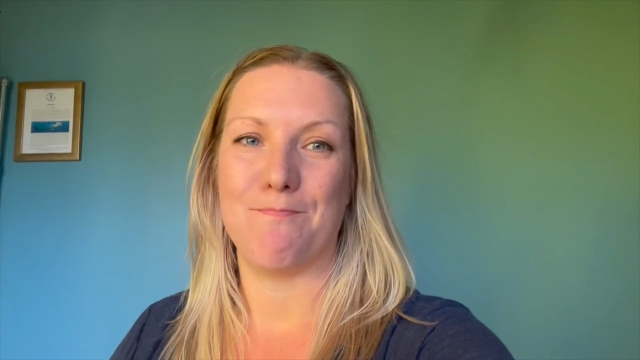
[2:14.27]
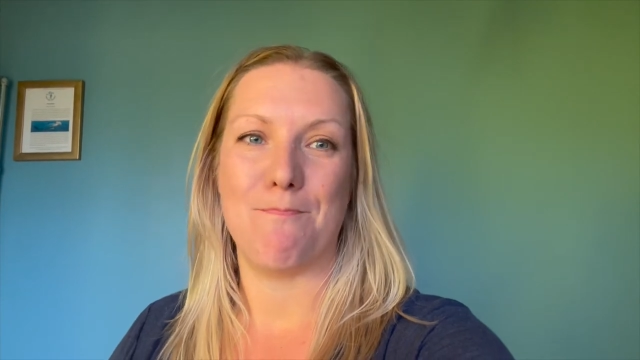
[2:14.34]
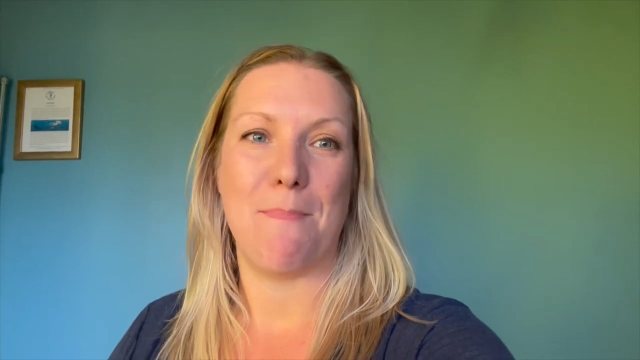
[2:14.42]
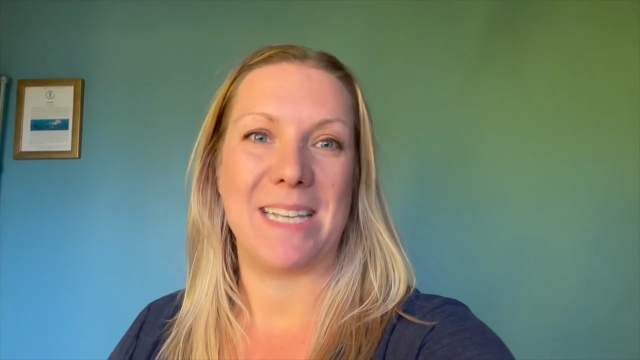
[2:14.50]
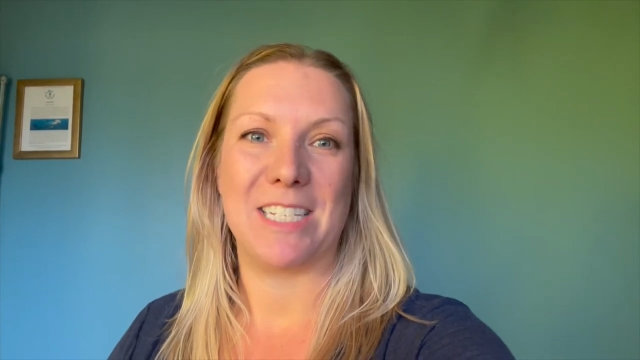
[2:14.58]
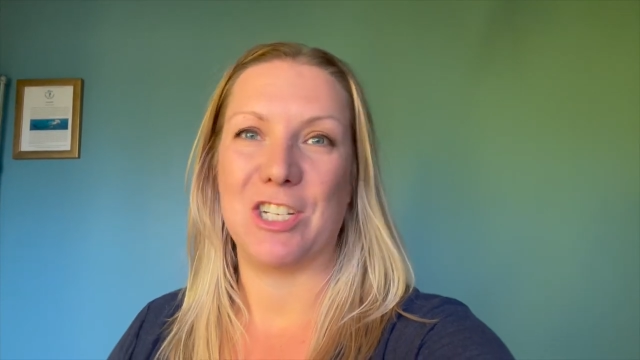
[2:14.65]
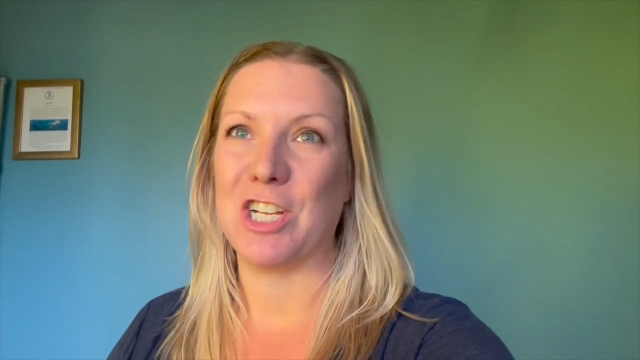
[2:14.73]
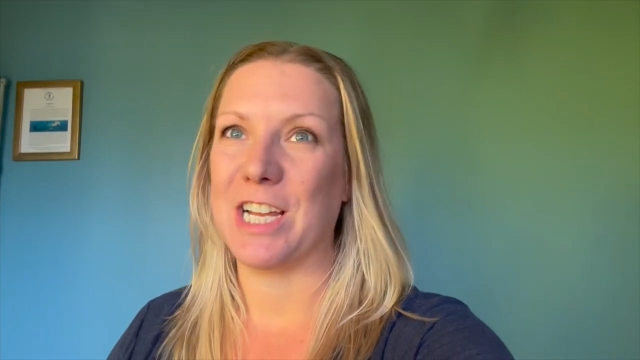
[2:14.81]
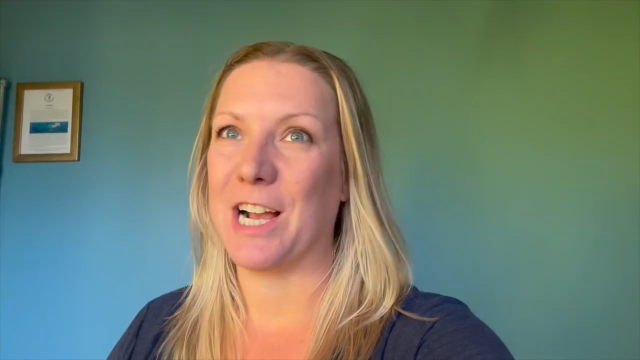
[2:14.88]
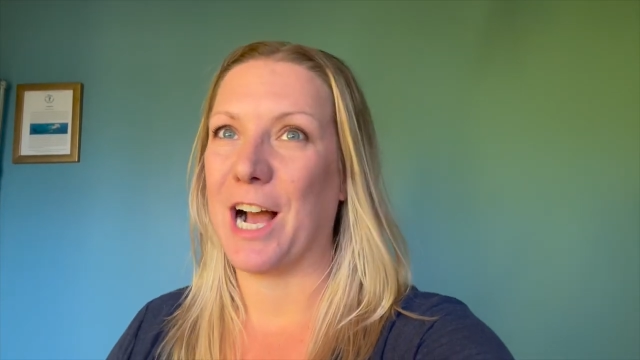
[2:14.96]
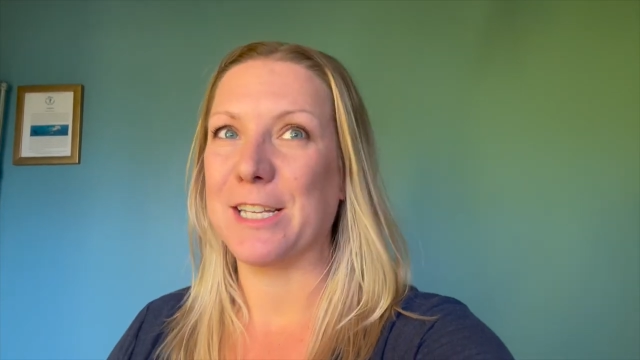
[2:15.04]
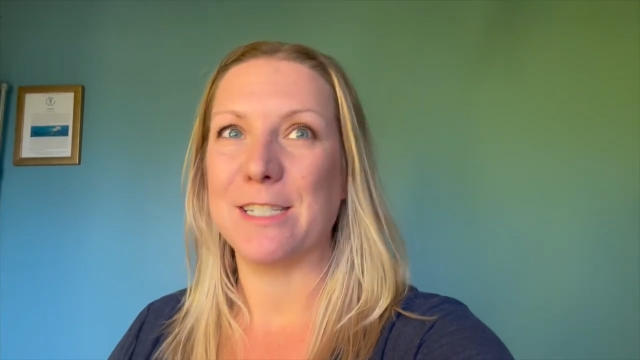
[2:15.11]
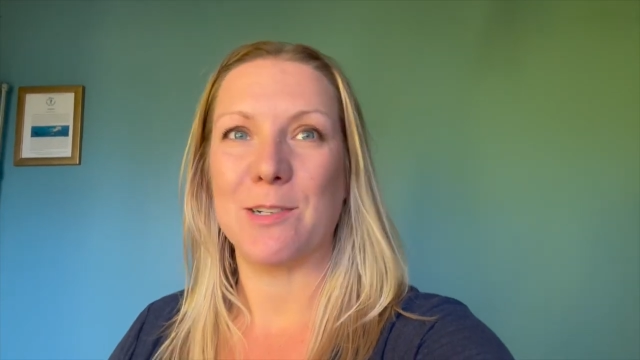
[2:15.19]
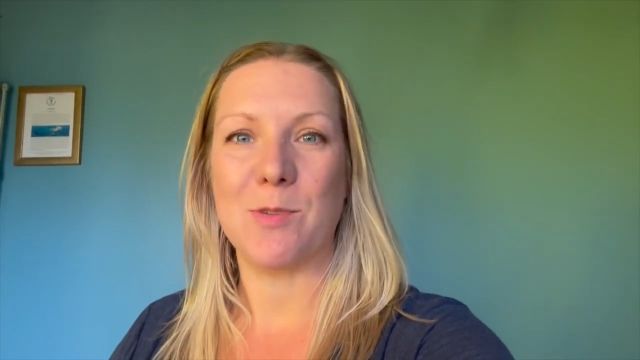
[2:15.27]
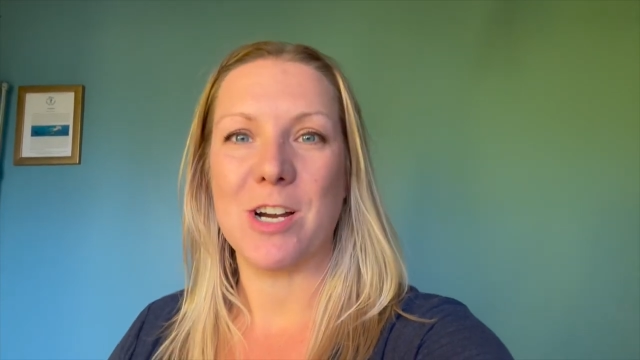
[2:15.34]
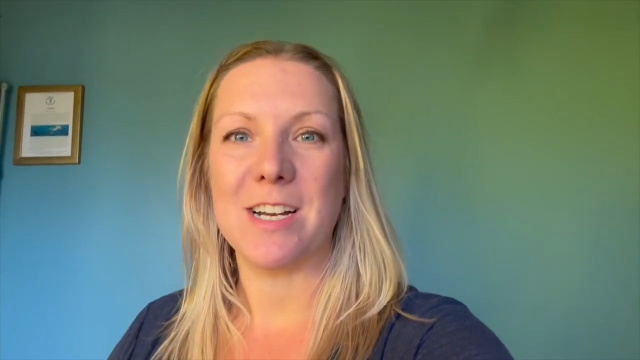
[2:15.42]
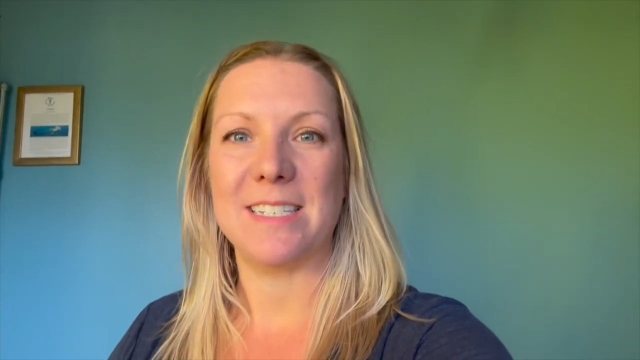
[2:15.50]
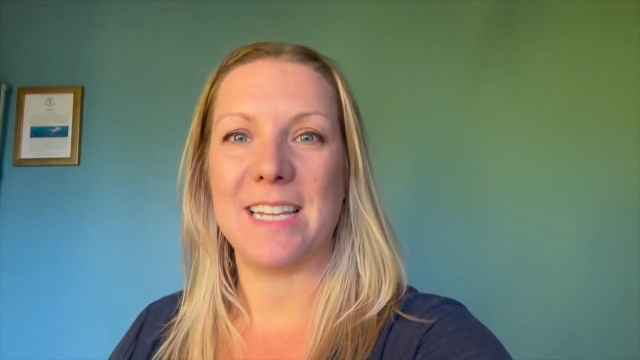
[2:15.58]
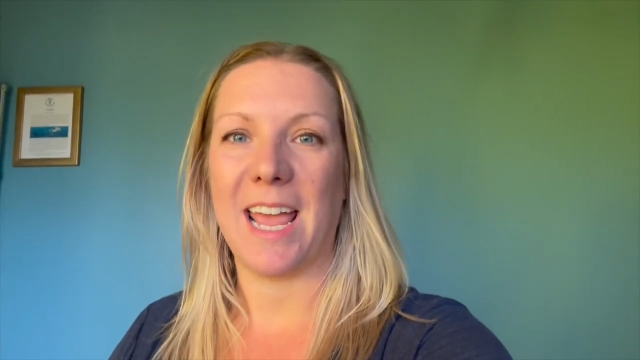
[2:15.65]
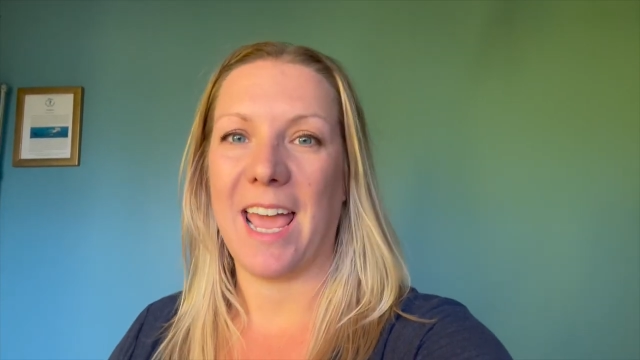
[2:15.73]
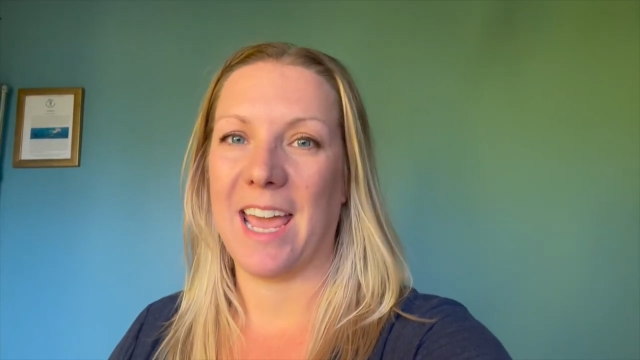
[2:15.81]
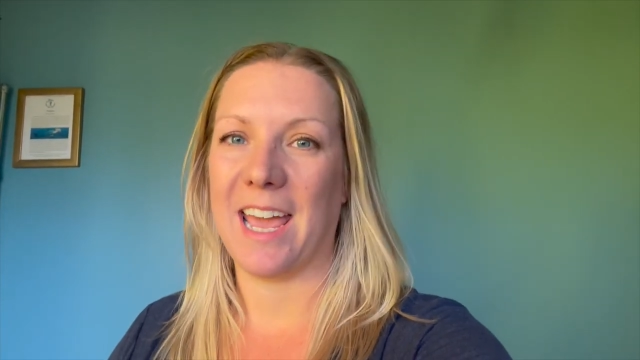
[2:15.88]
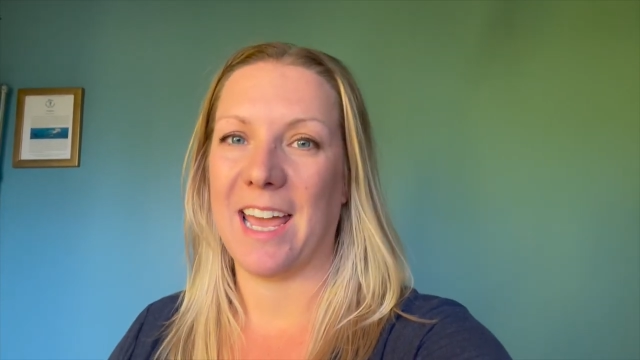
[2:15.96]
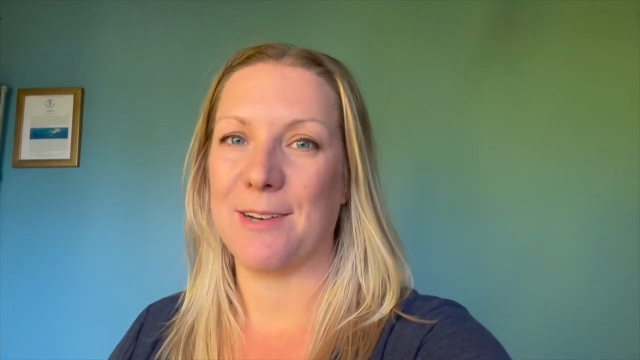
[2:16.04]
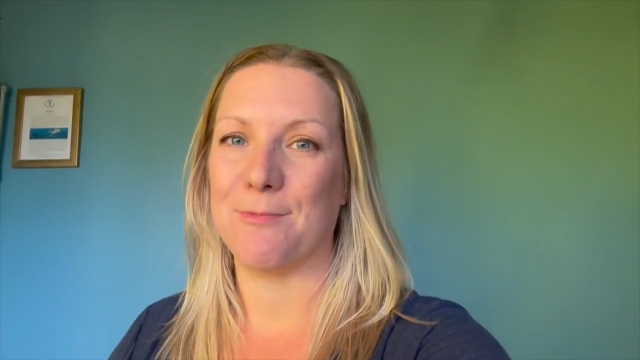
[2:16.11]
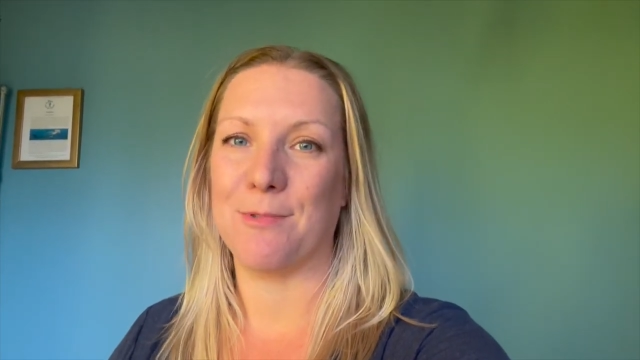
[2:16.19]
messaging customers,
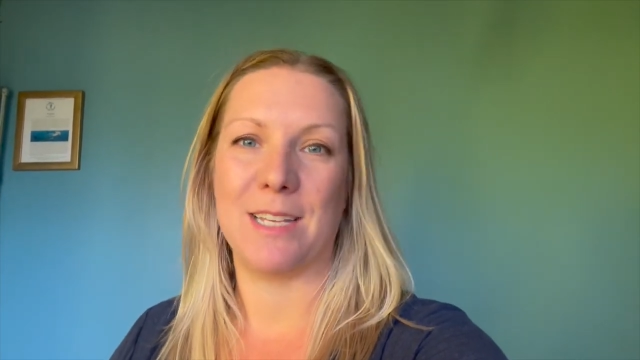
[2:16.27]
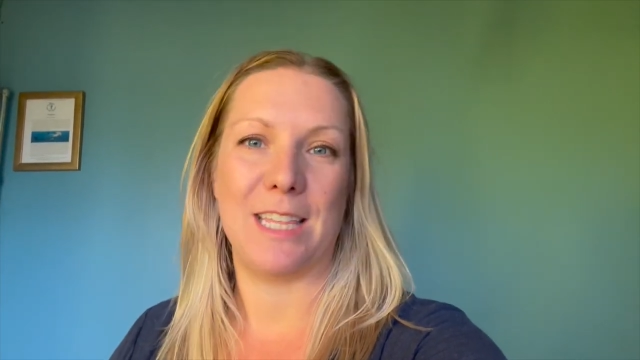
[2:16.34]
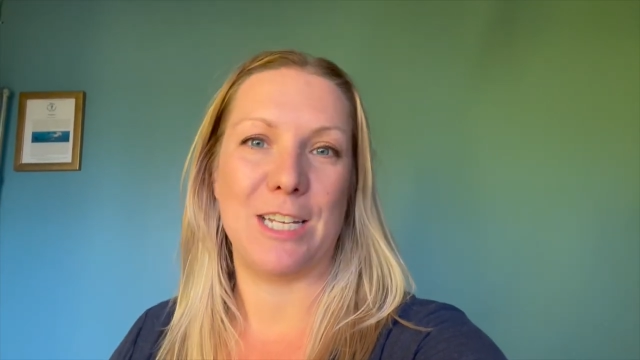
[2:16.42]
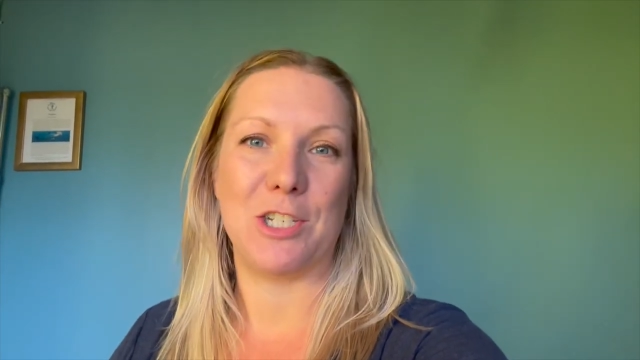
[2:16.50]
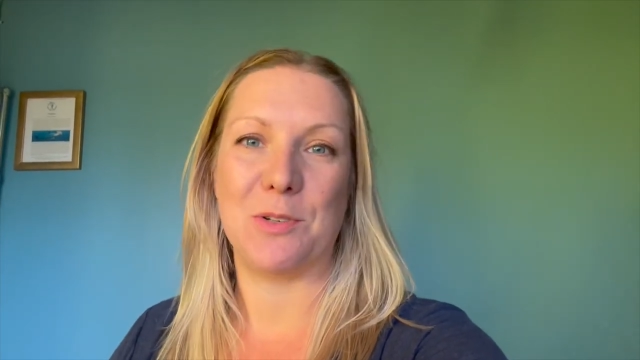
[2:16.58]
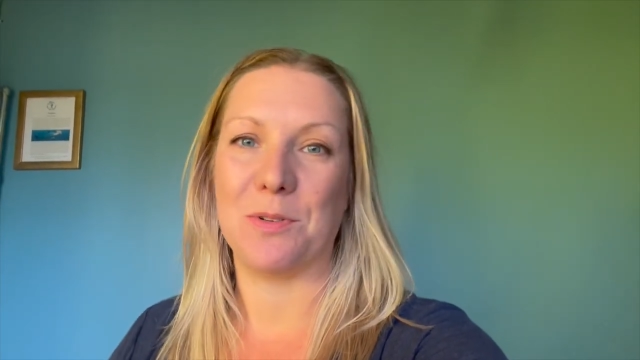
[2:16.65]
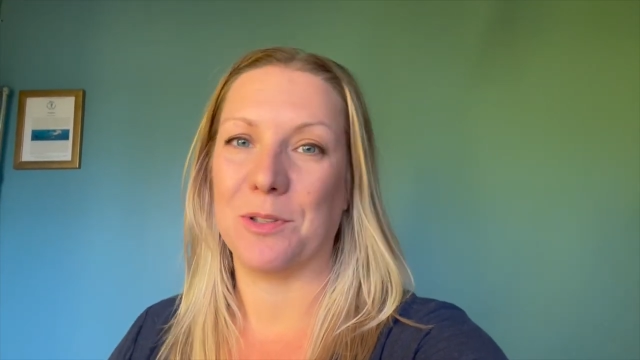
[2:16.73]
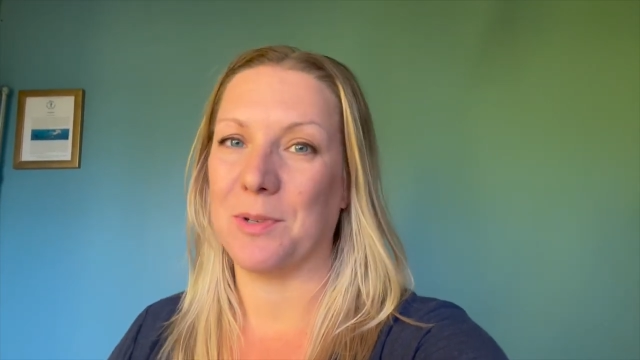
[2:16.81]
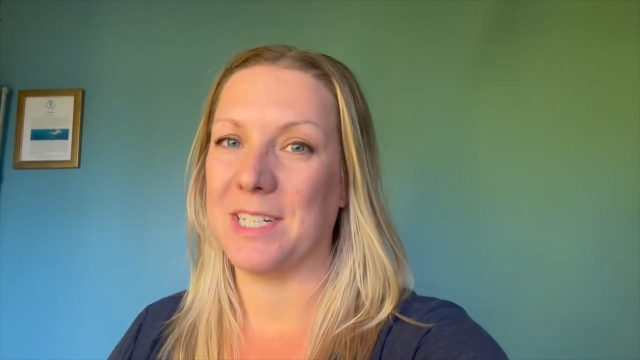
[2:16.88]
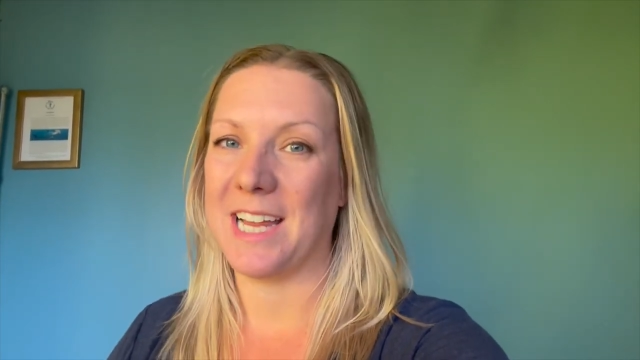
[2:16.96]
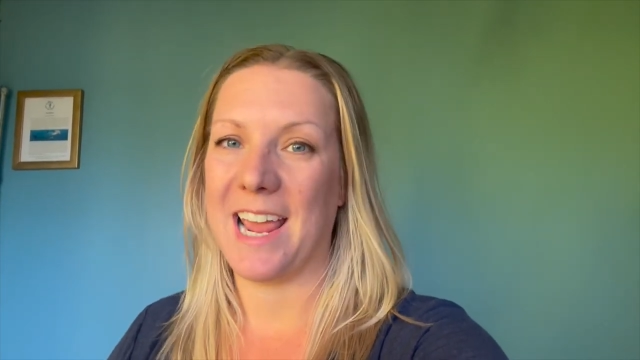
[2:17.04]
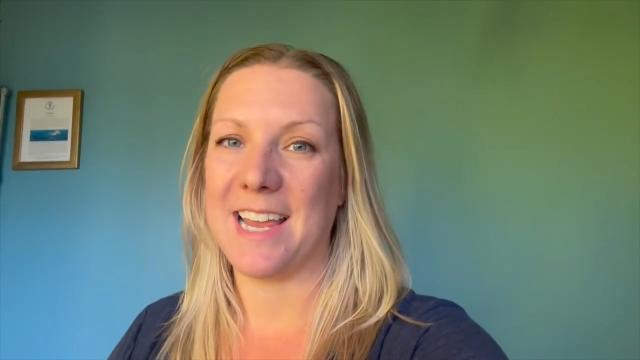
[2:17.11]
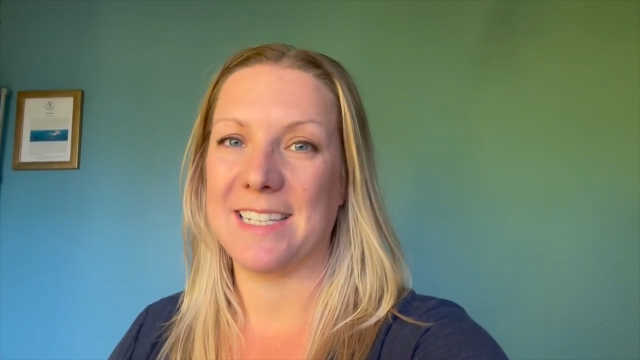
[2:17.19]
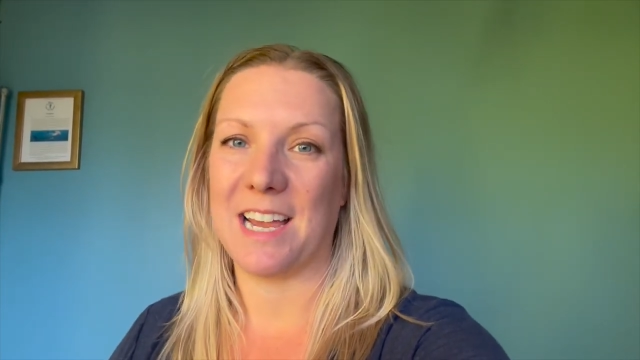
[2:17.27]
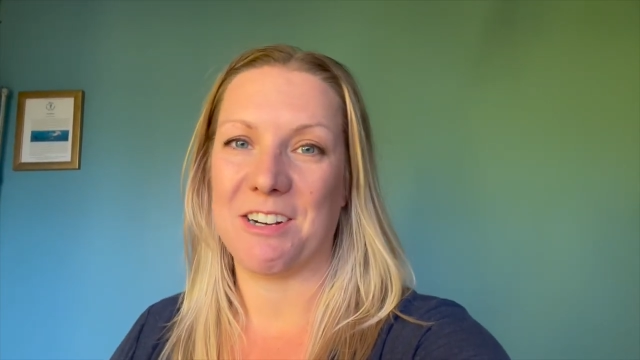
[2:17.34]
and within 2 or 3 days,